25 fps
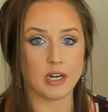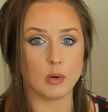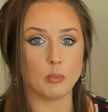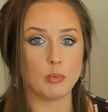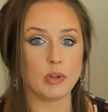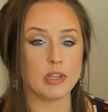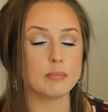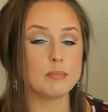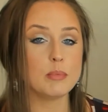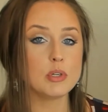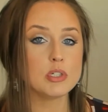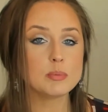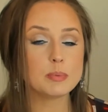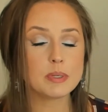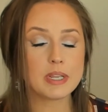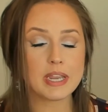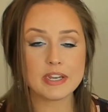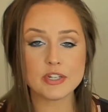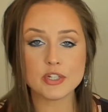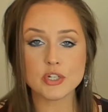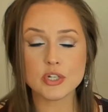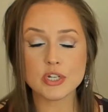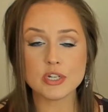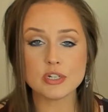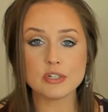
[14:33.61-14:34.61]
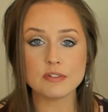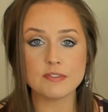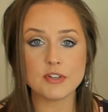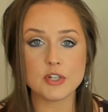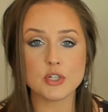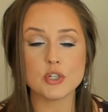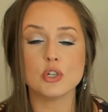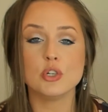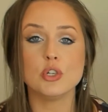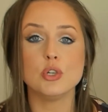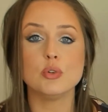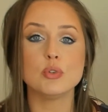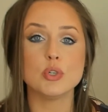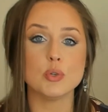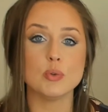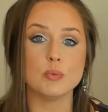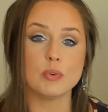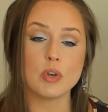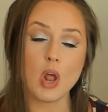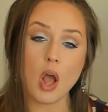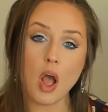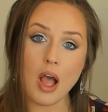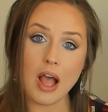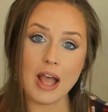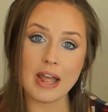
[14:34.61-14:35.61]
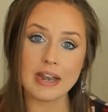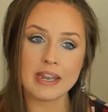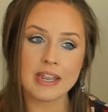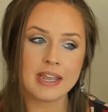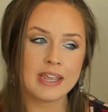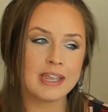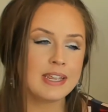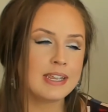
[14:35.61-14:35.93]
With multiplication and division, you do not.